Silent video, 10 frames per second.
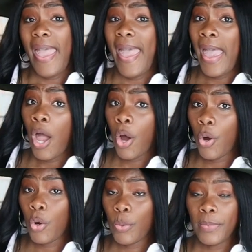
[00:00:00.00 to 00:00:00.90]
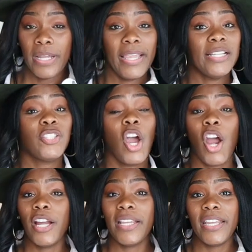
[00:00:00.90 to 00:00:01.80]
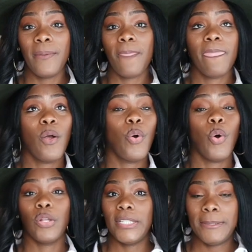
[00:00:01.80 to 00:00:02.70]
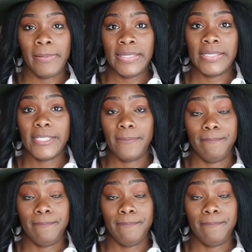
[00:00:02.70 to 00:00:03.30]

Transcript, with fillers: at home, Target, all these places.